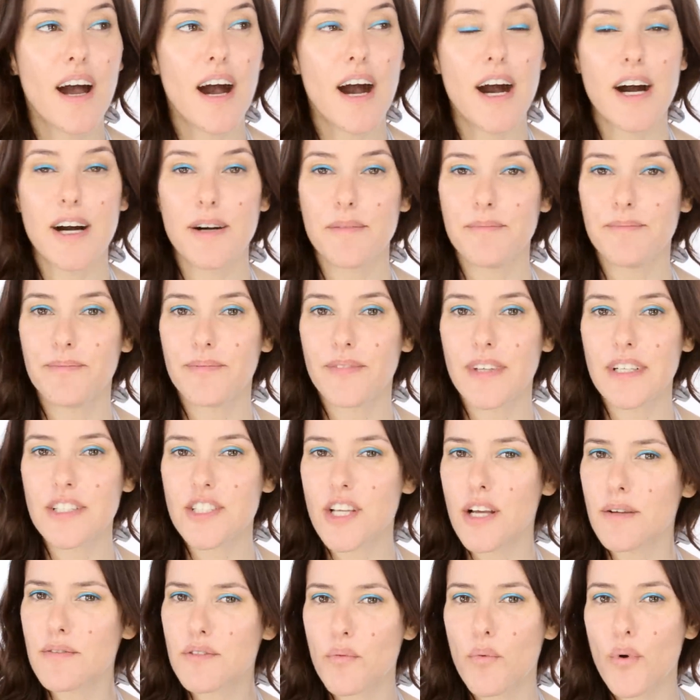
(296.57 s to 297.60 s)
Um, in
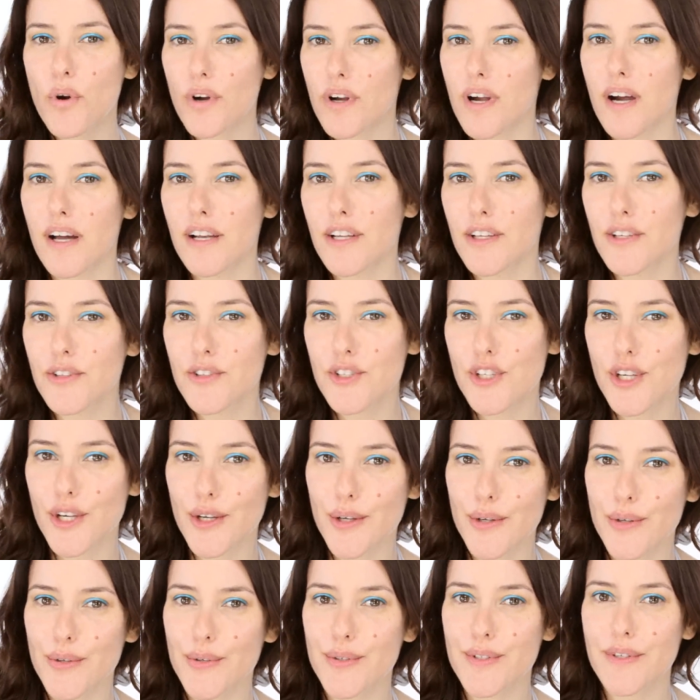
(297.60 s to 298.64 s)
terms of what colour you
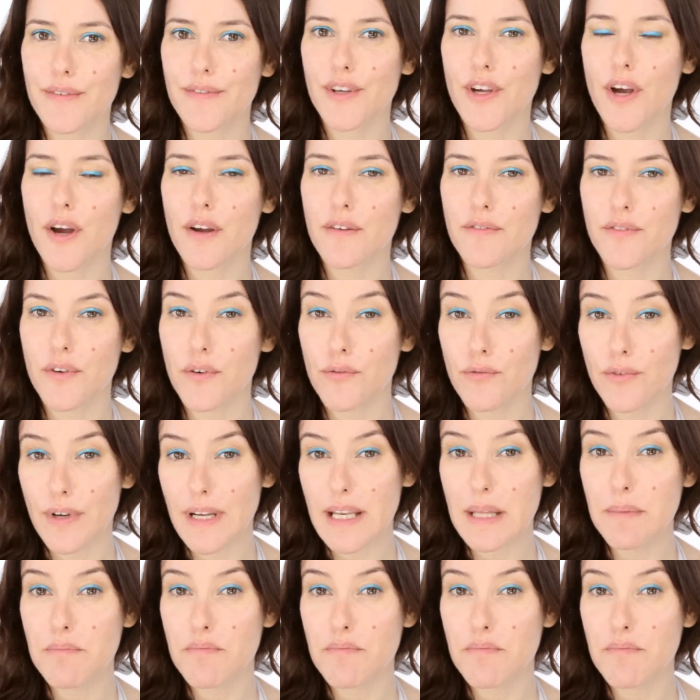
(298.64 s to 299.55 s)
choose, if you're going for a really